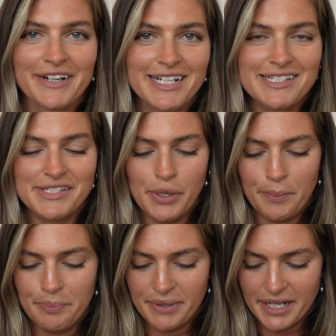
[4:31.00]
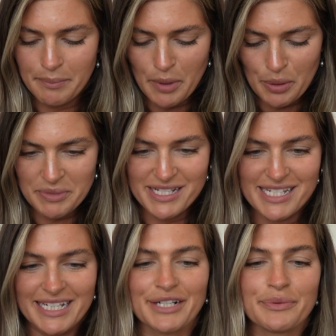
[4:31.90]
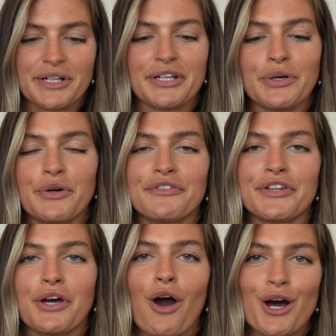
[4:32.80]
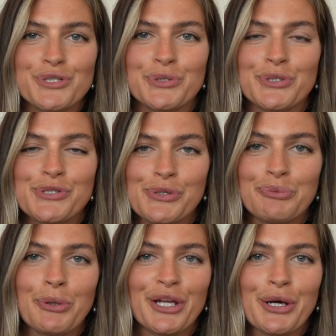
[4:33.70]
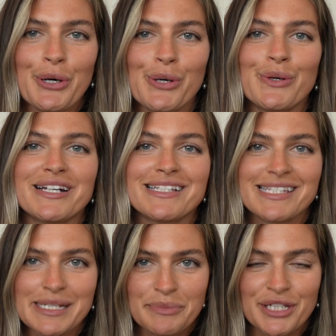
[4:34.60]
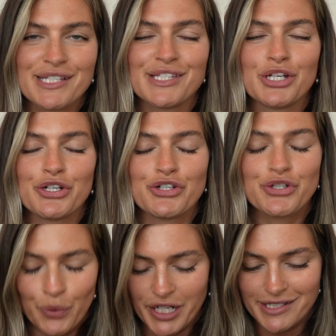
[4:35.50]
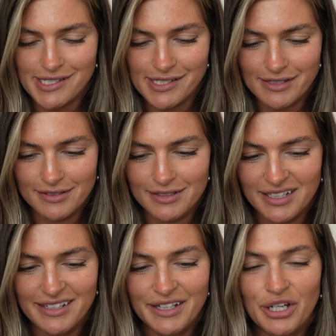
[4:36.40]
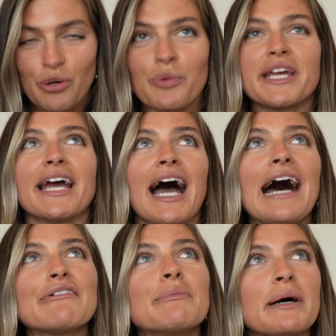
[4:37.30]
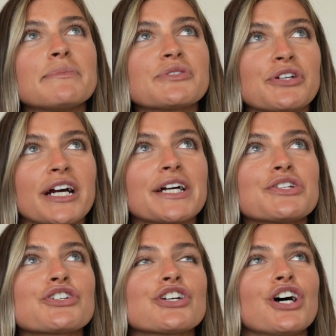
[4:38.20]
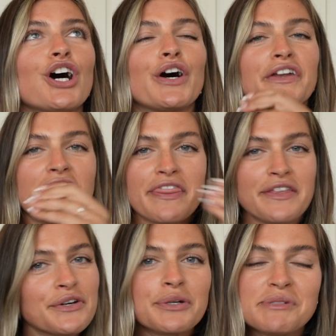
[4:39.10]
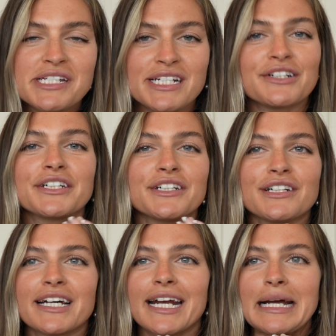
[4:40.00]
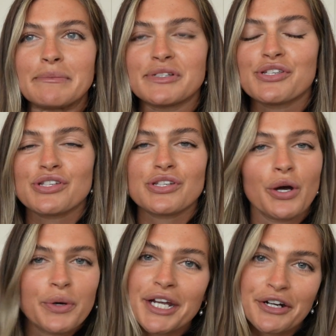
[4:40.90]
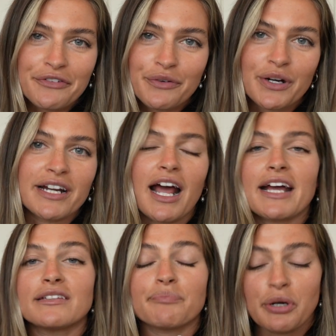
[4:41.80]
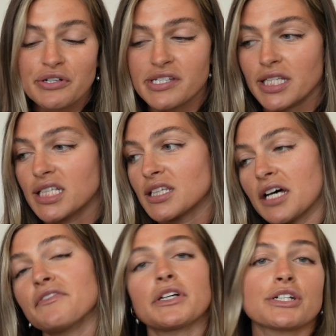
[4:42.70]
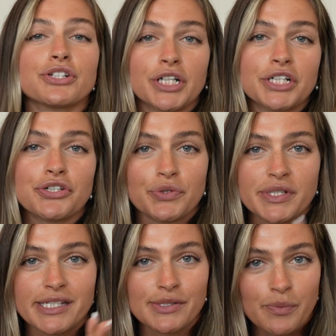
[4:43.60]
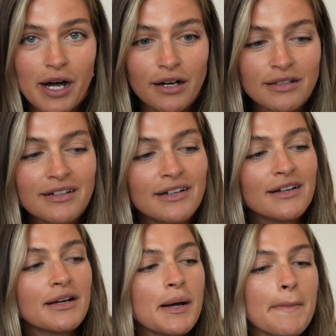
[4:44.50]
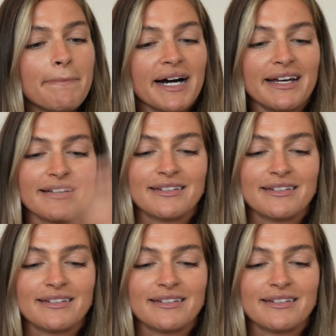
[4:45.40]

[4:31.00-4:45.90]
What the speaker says: right, so big moment here. We're gonna go over the Contour 2.0 seamless shorts. We have a bum scrunch on a thinner material, and I'm so here for it. I personally love their scrunch shorts as well, but